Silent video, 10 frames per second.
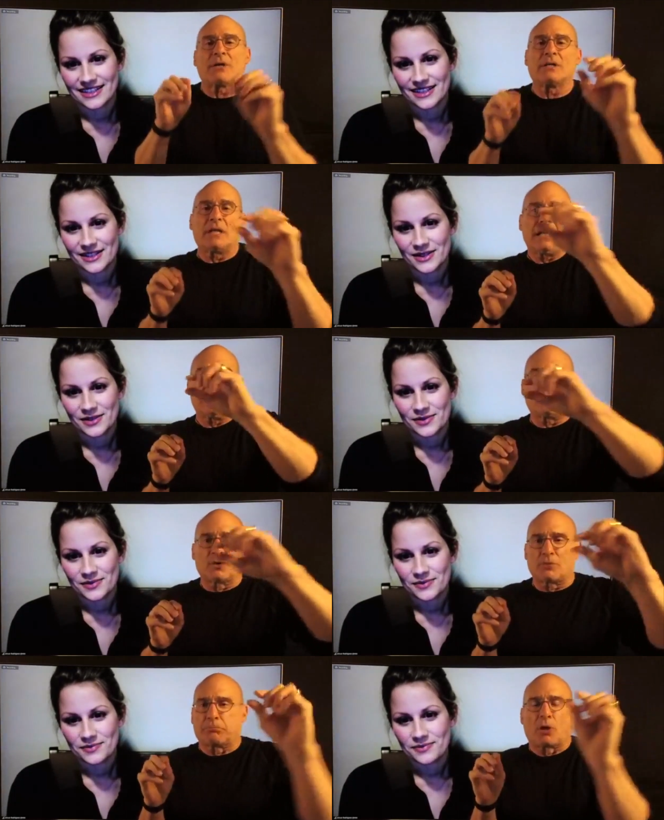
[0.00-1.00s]
Speaker 1: in, in
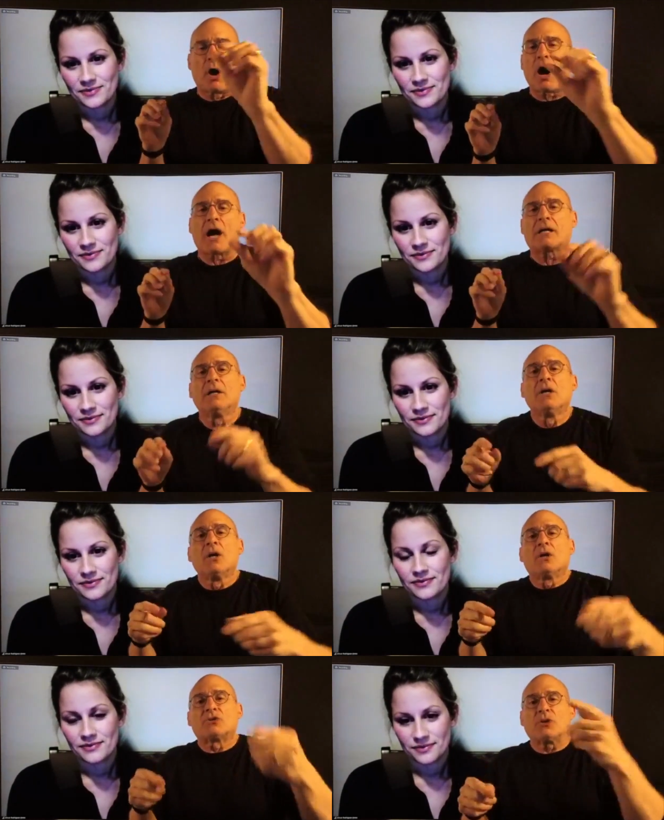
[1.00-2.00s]
her blog
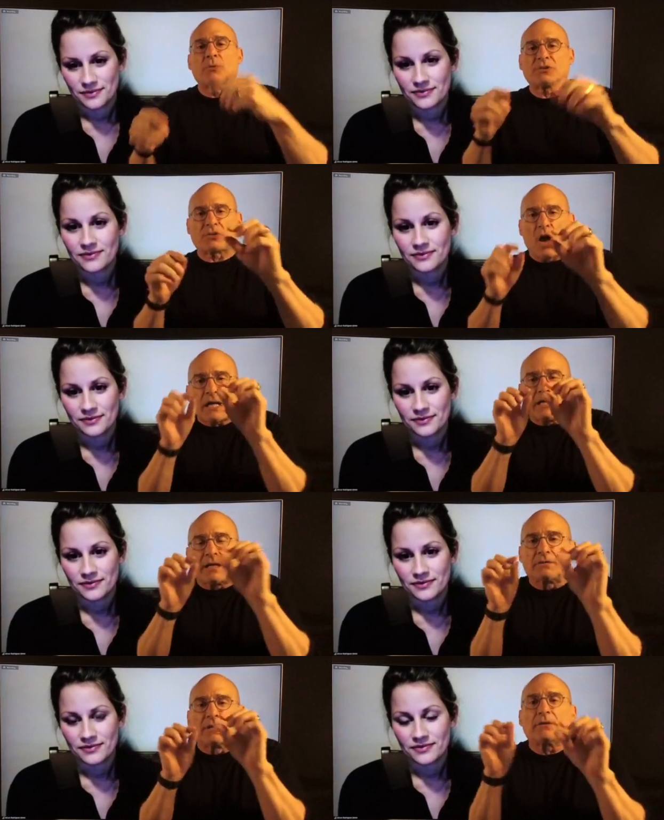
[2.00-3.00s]
she was
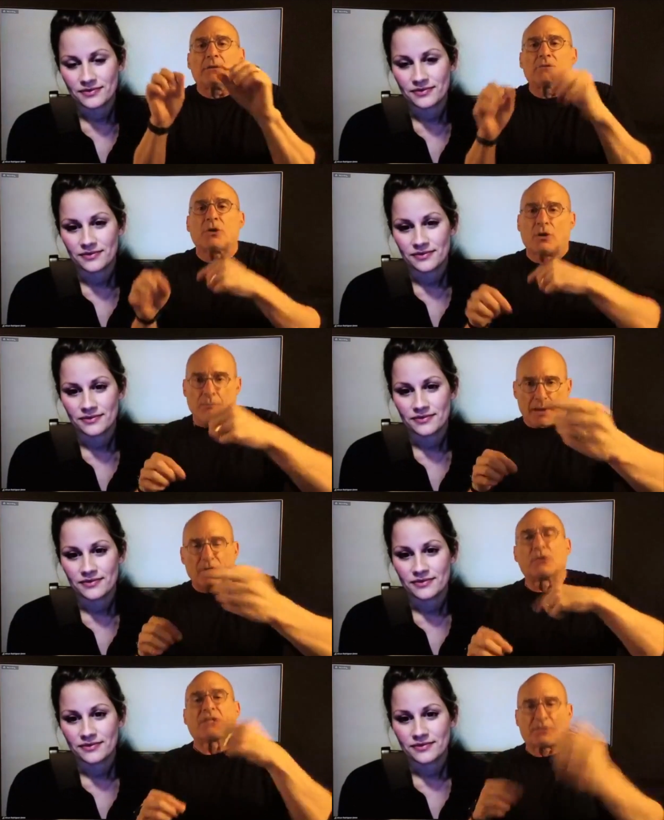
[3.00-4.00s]
talking a little, you know,
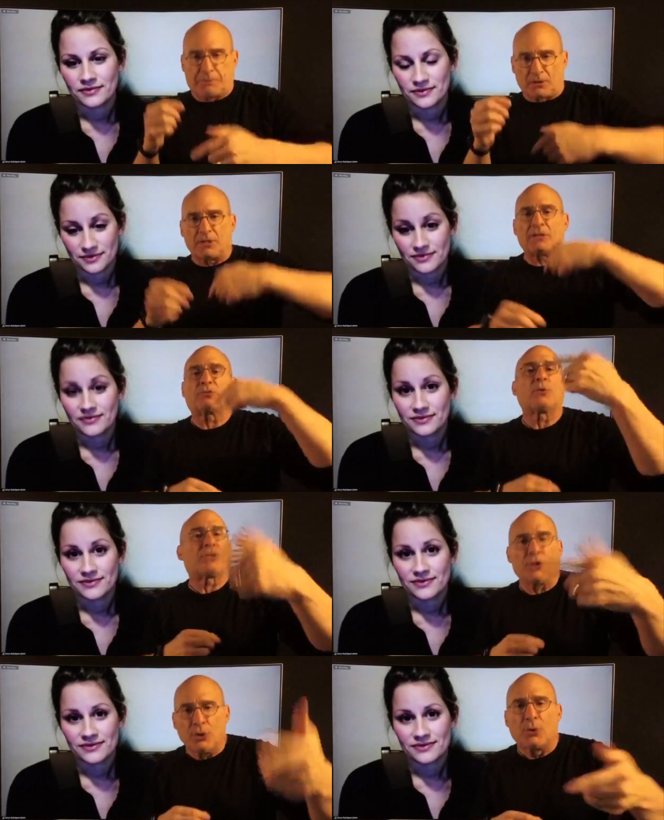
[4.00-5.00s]
about her experience
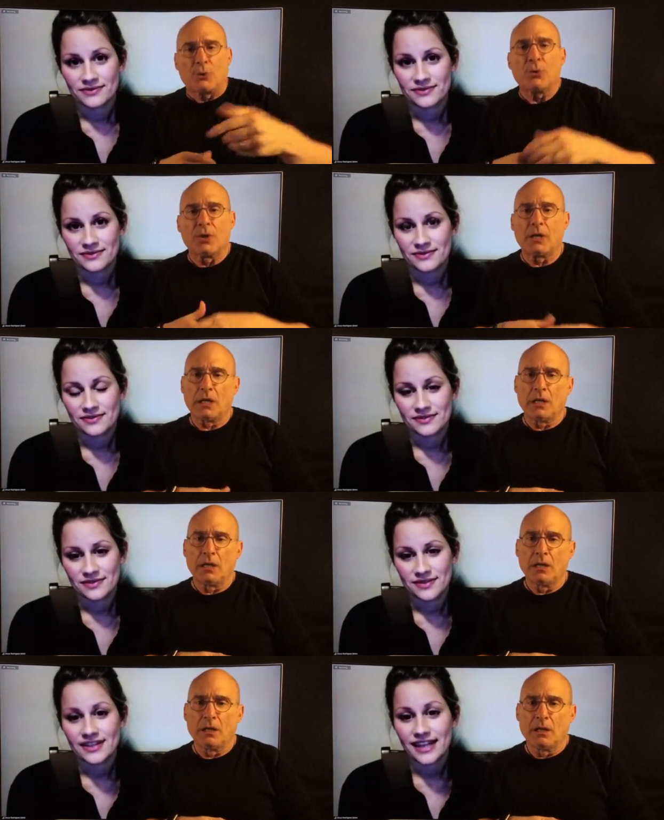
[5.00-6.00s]
with you.
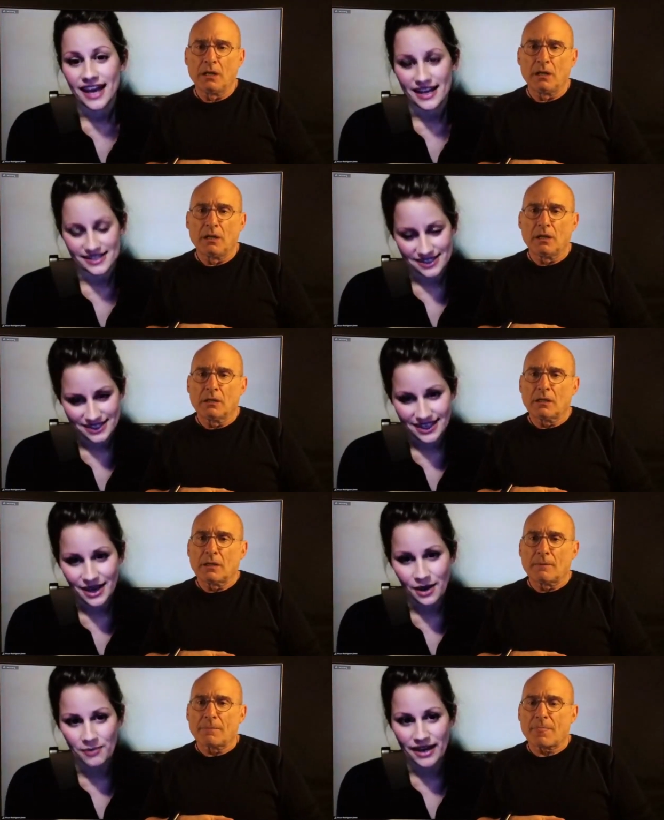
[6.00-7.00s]
Speaker 2: Yes.
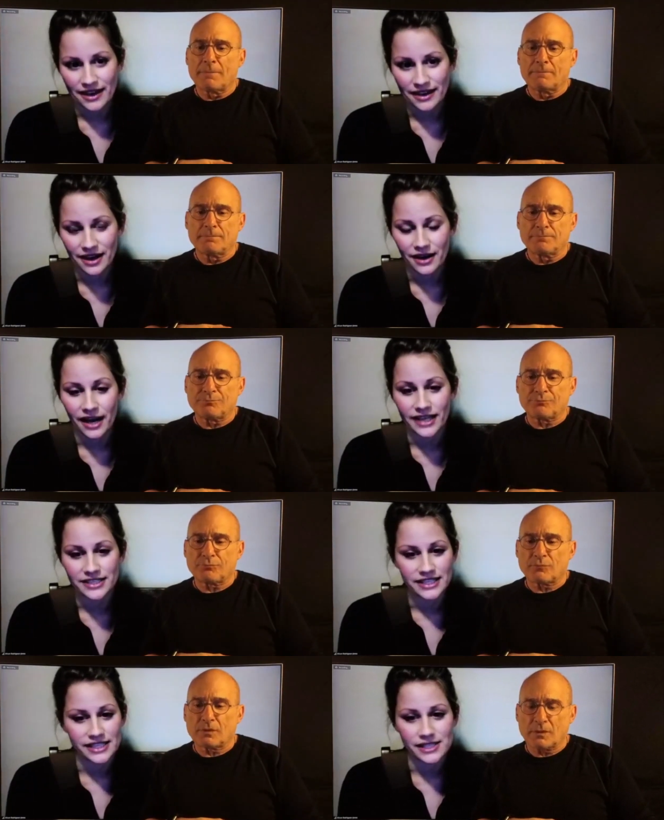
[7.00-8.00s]
Yep. And uh, I
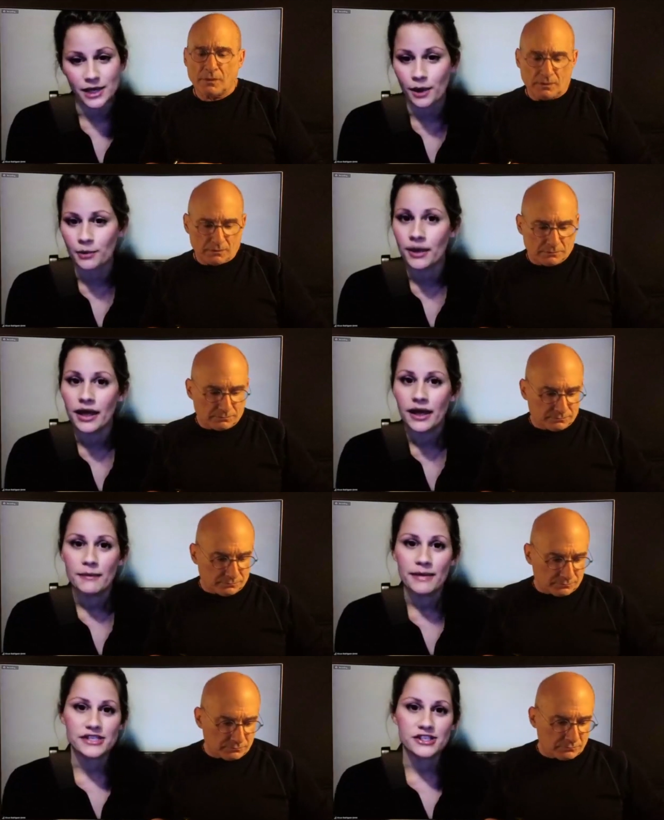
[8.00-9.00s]
did get some
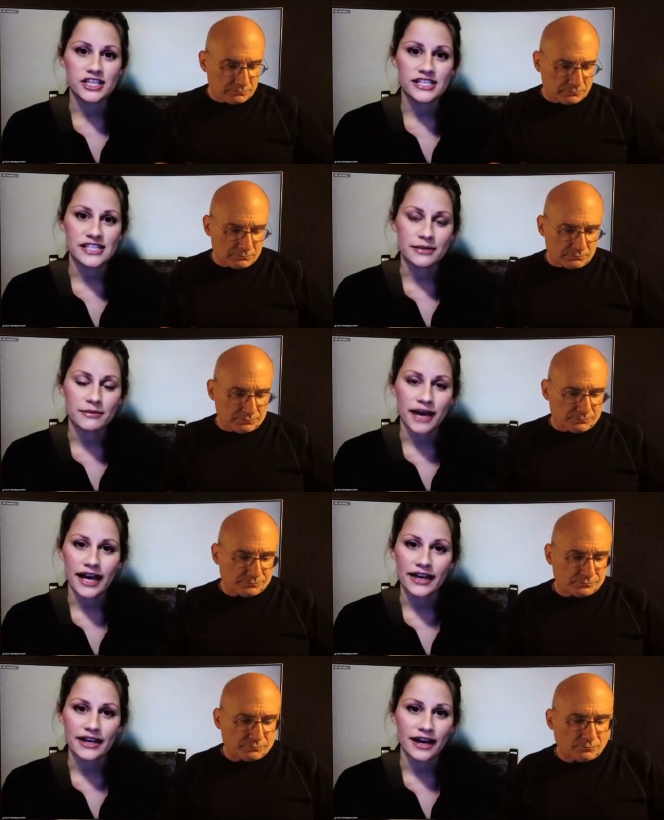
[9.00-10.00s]
messages in
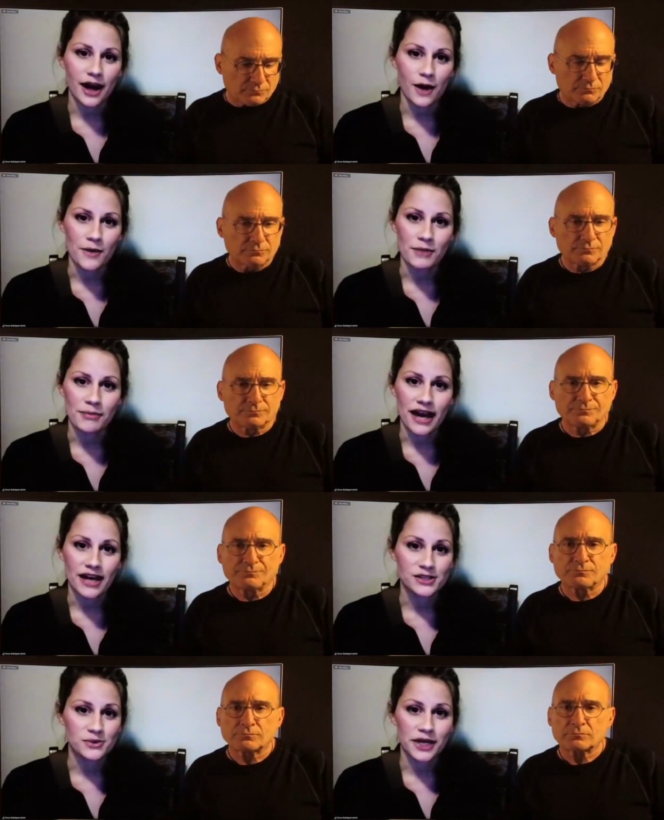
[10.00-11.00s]
my um,
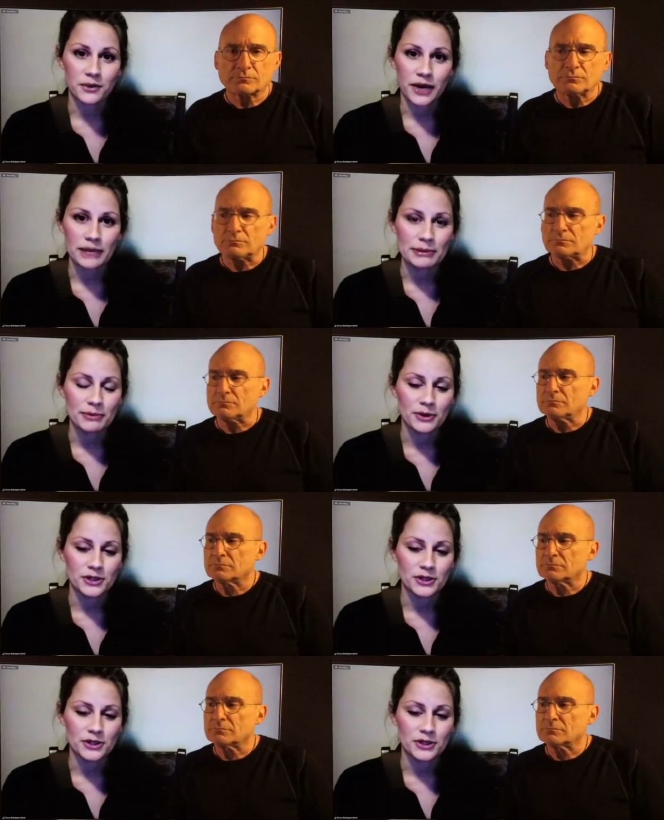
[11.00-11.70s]
inbox right away. People were